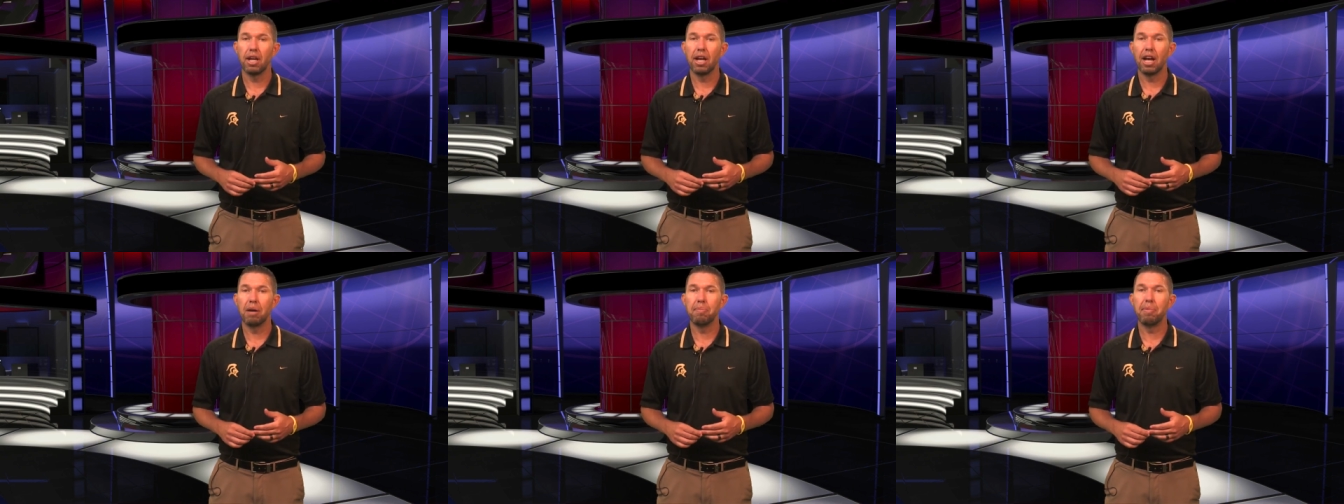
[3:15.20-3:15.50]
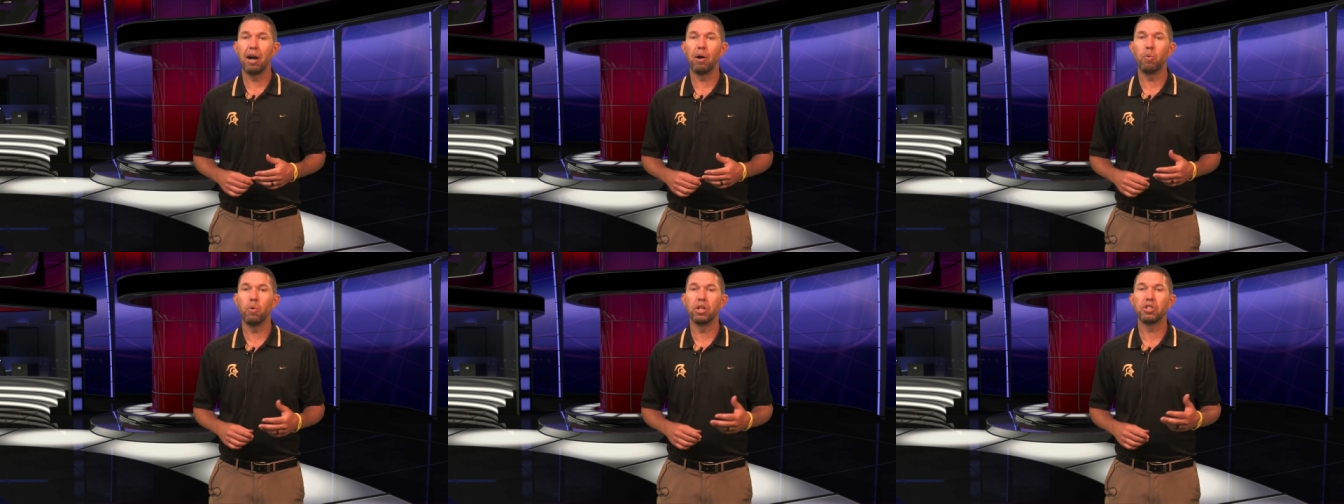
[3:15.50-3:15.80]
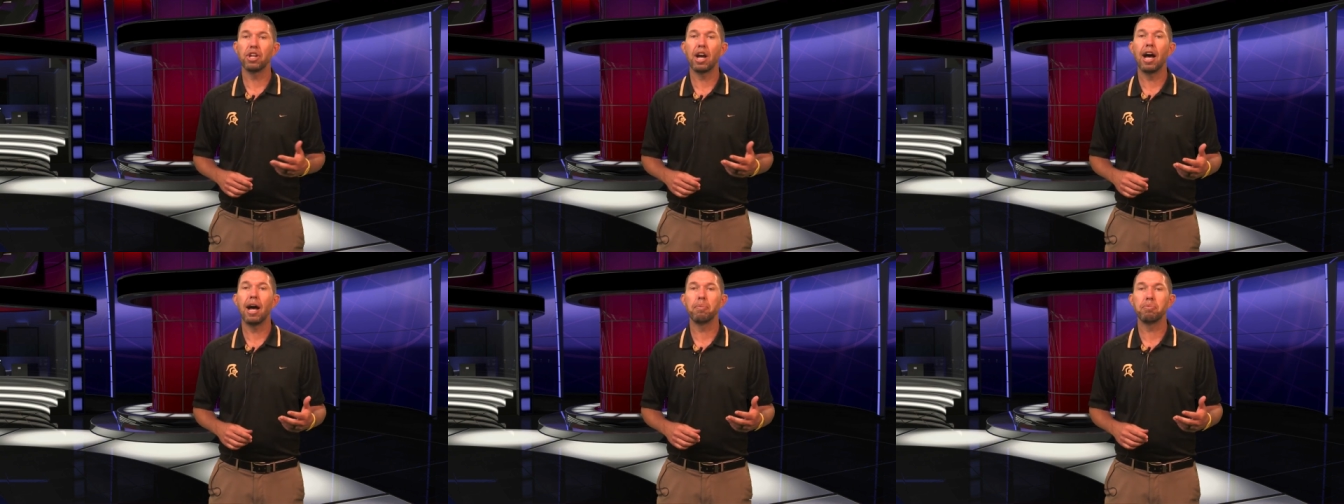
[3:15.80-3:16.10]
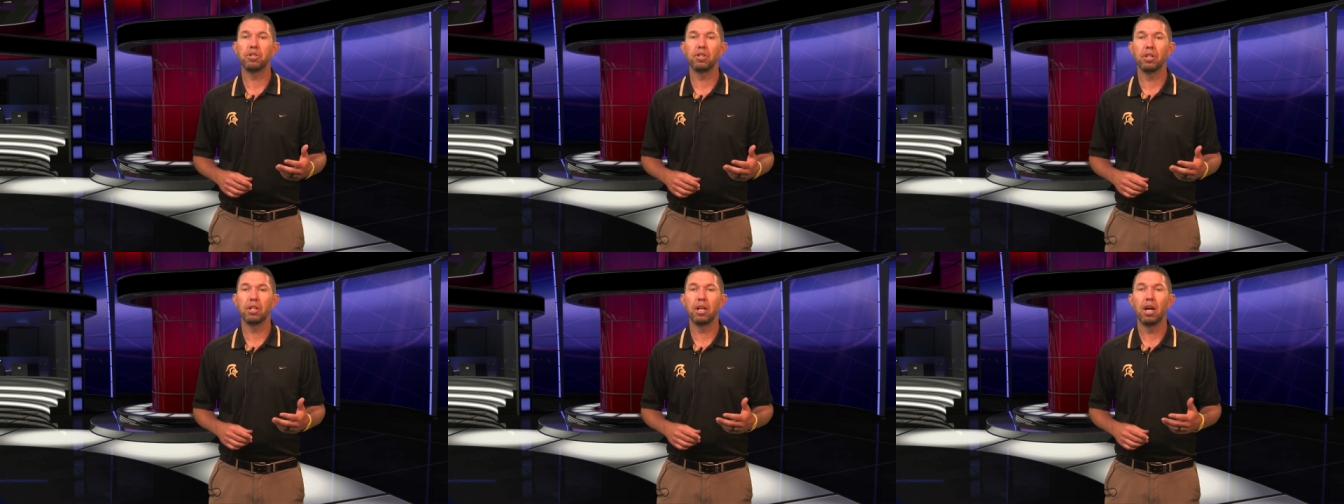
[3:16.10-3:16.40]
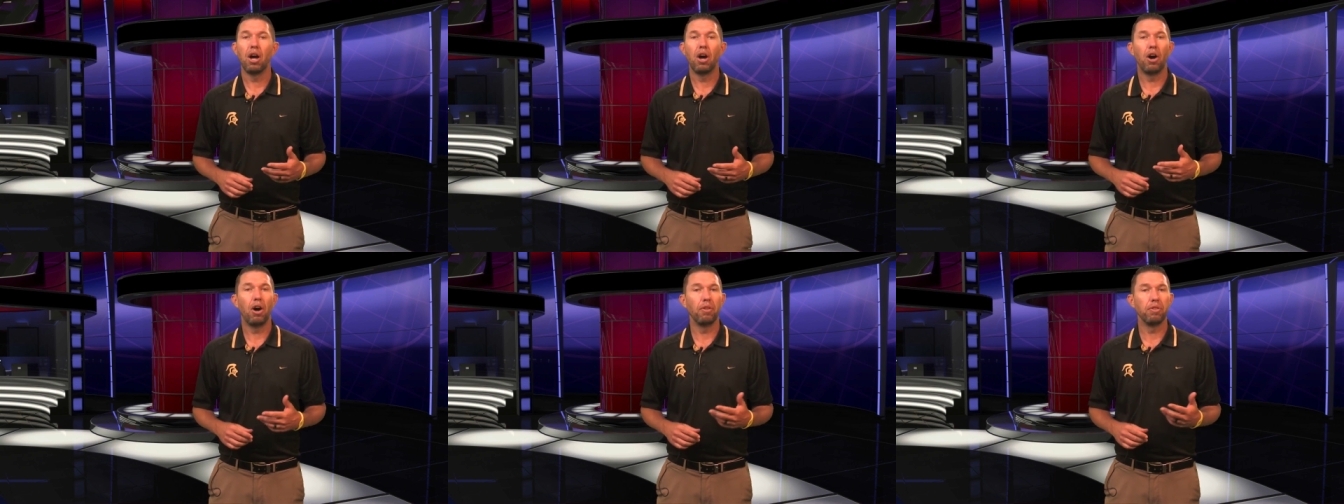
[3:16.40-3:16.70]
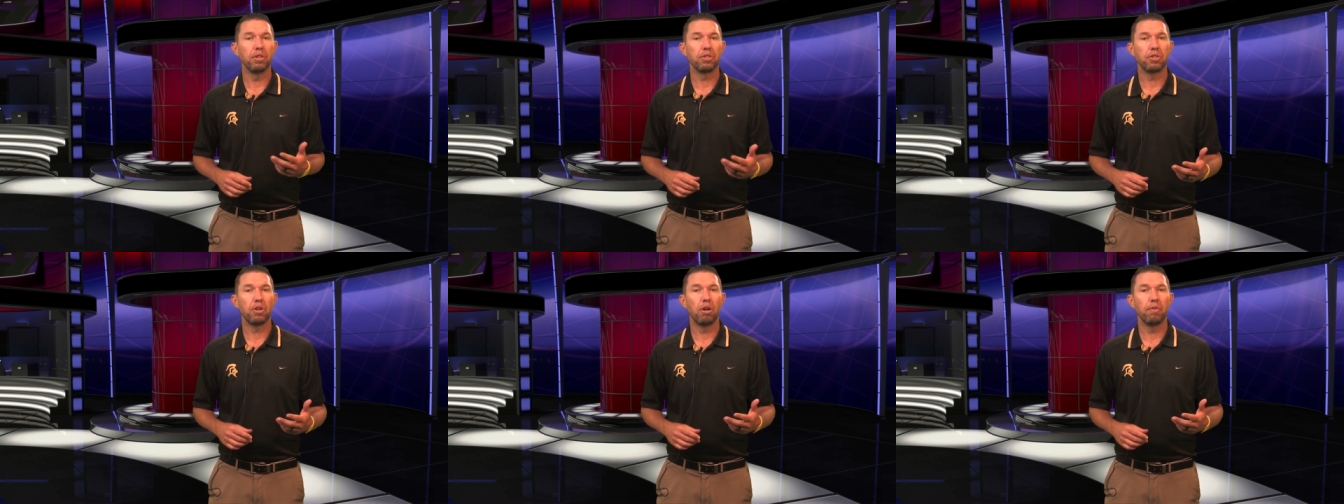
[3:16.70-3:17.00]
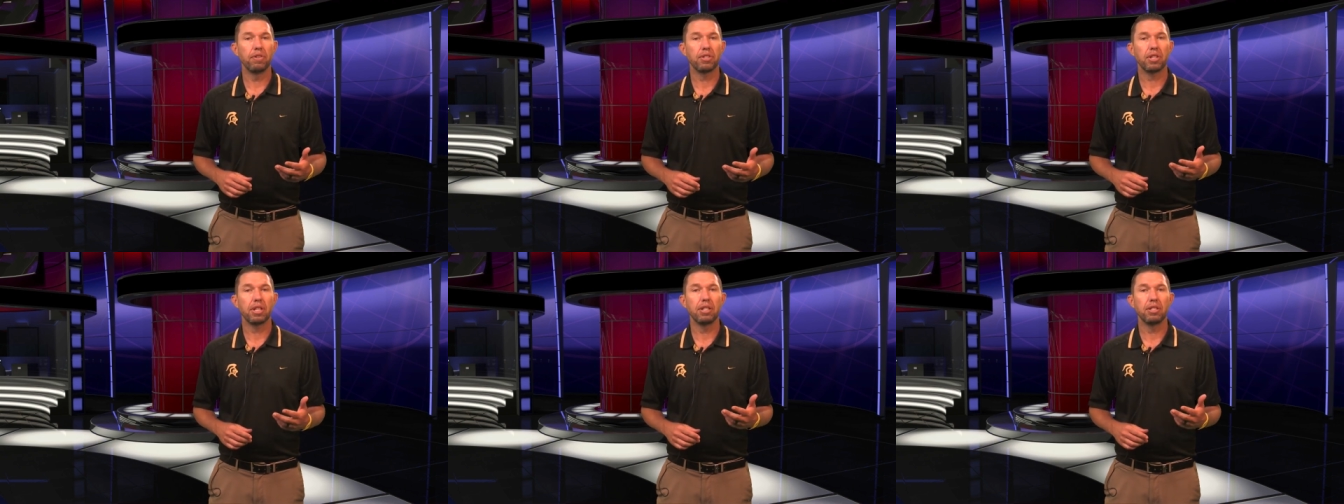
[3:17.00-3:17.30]
about which option on the
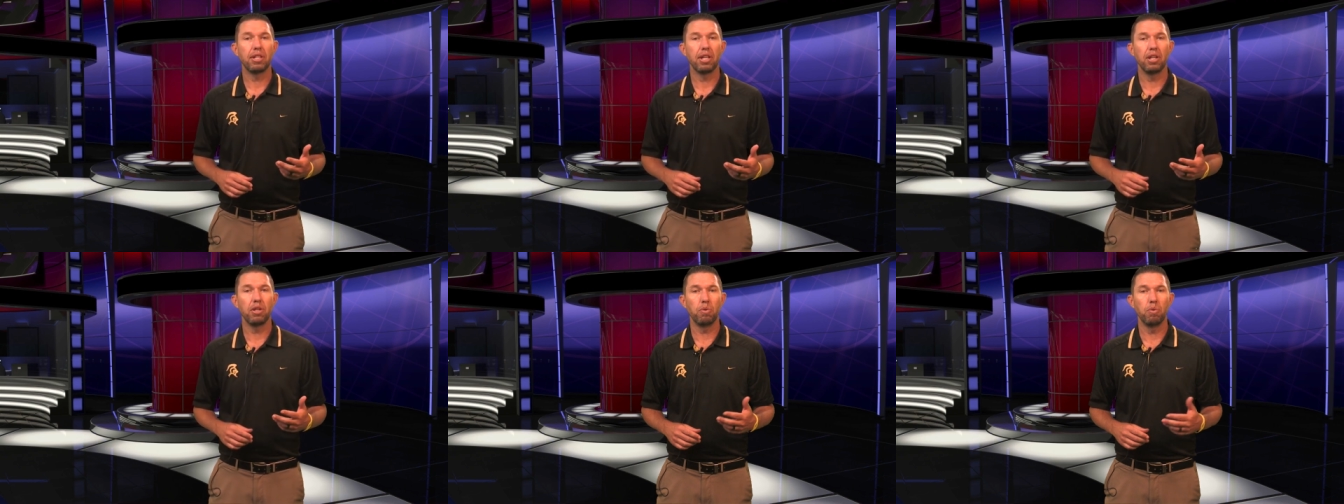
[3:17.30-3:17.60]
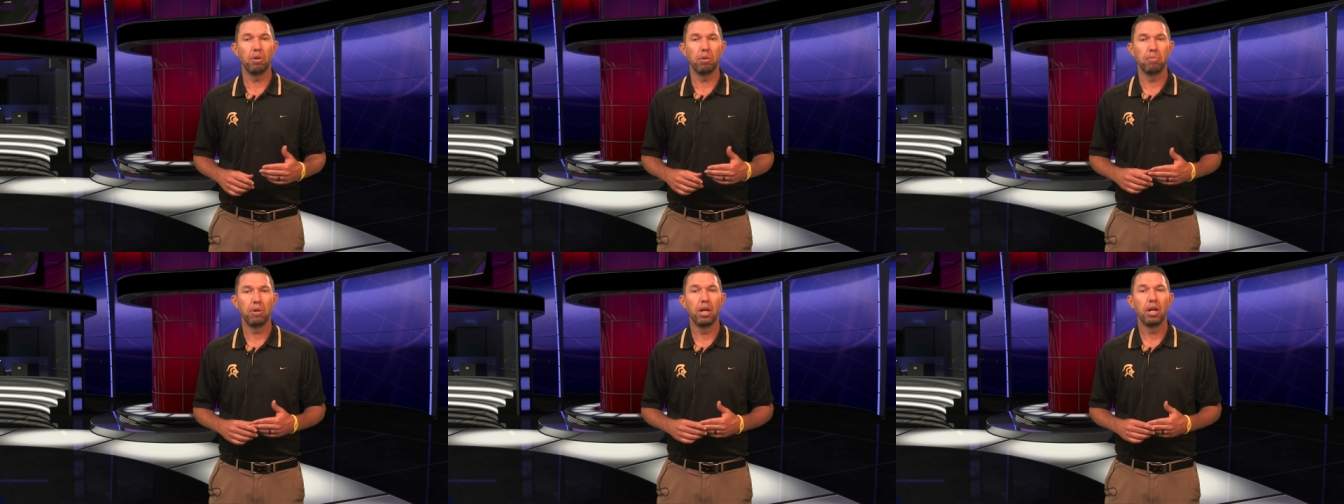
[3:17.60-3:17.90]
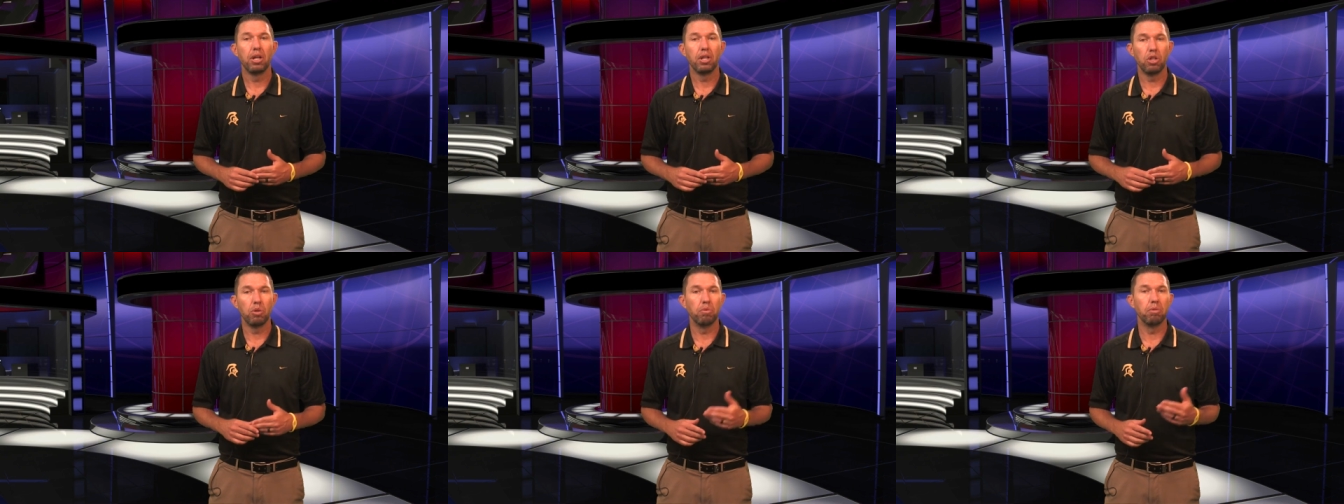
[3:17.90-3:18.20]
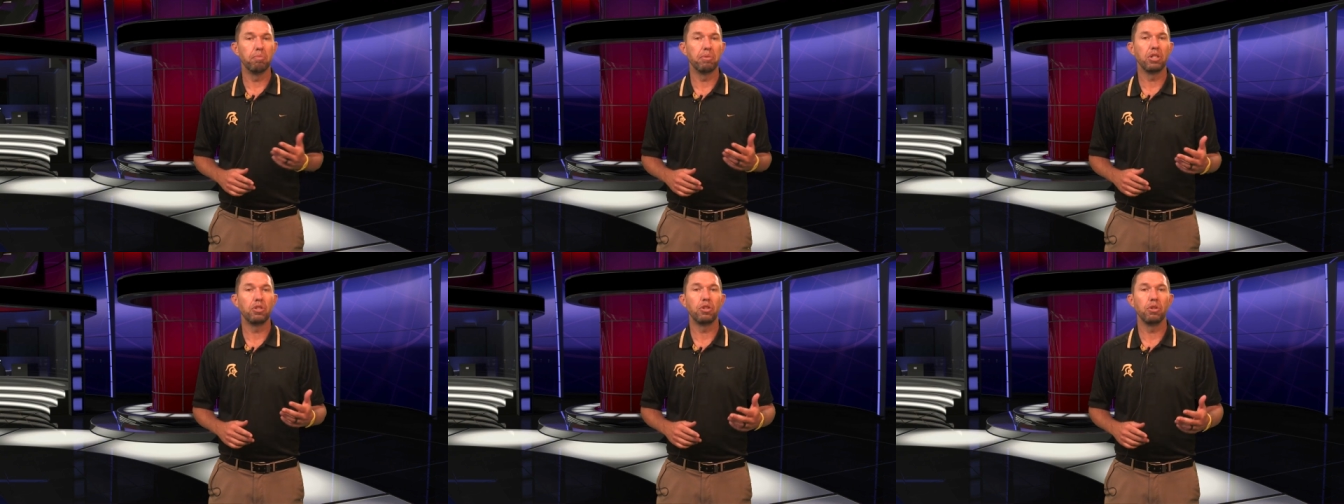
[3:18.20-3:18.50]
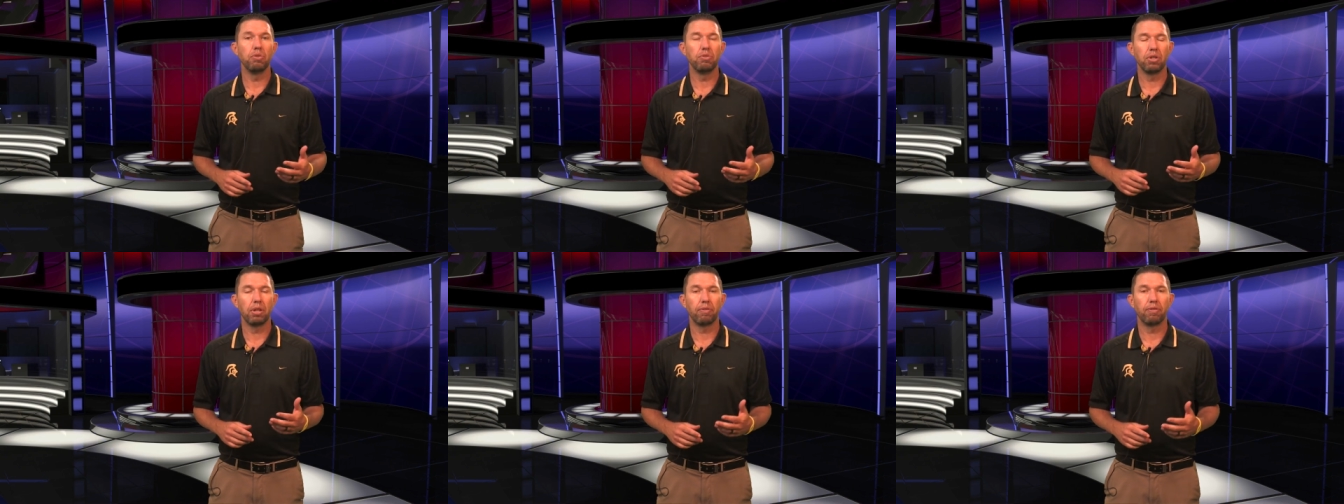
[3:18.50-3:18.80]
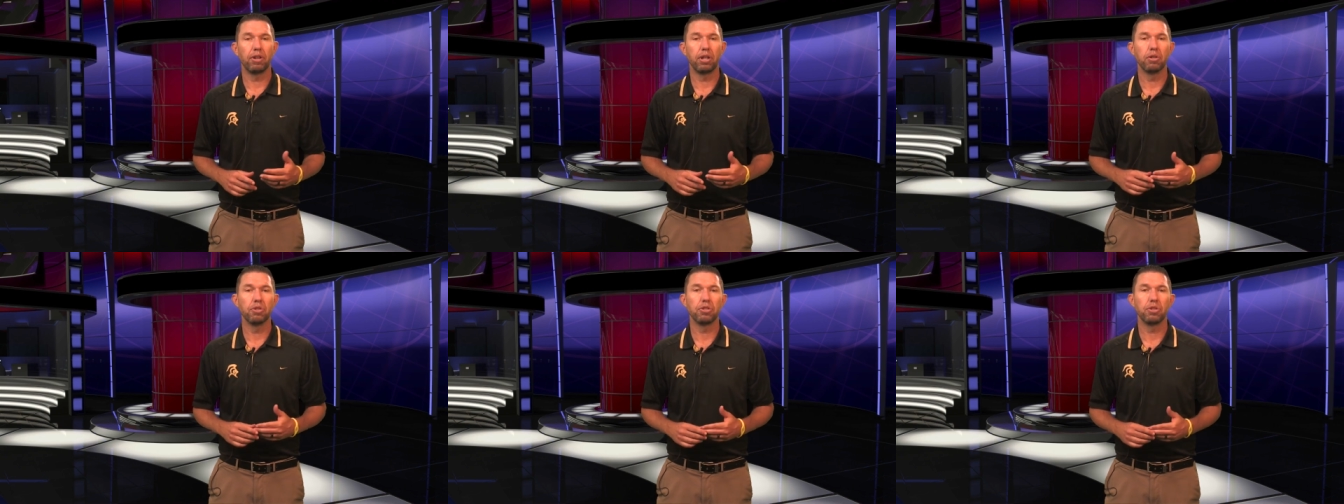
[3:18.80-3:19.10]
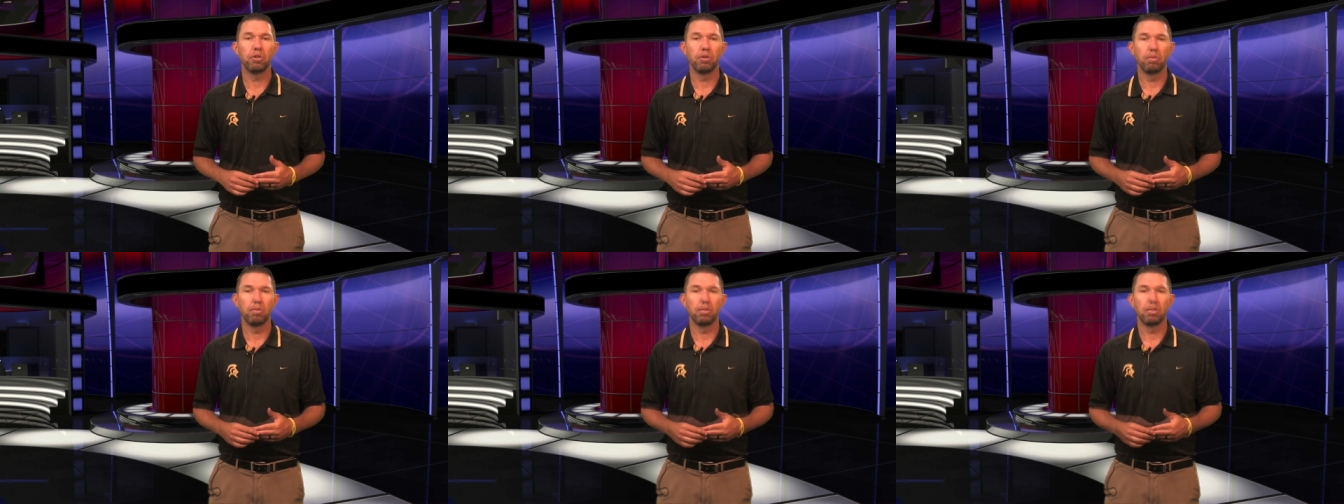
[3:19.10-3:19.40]
service continuum you will be choosing for your
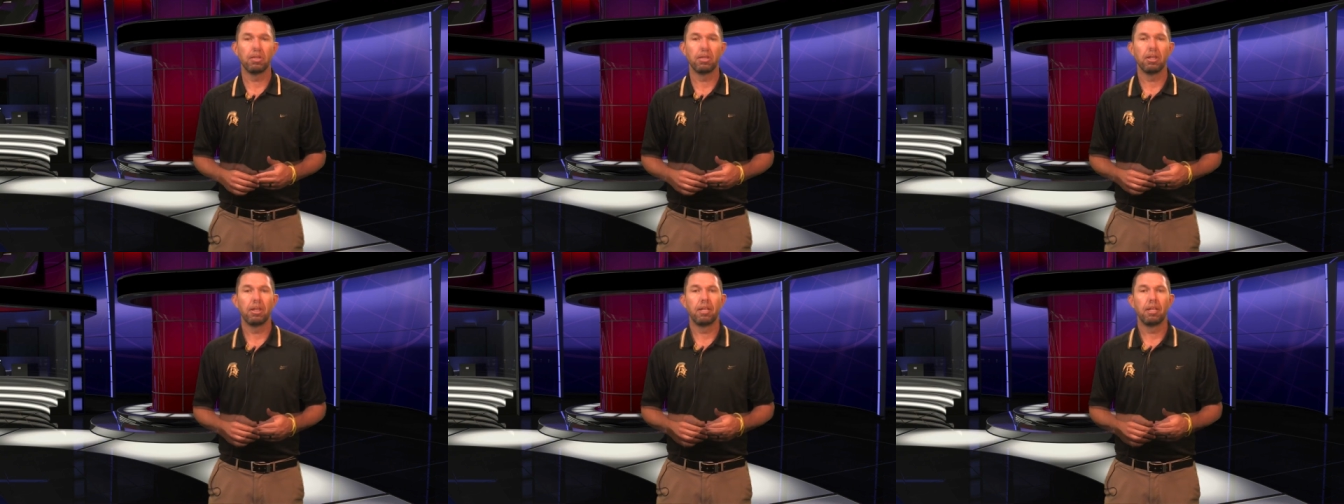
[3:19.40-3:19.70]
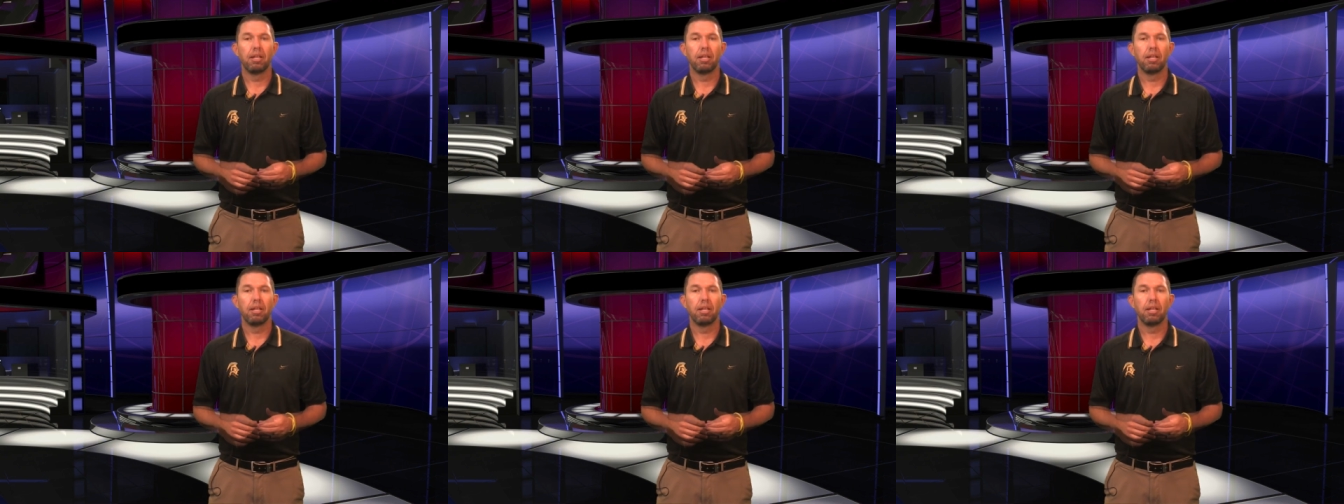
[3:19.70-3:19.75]
students.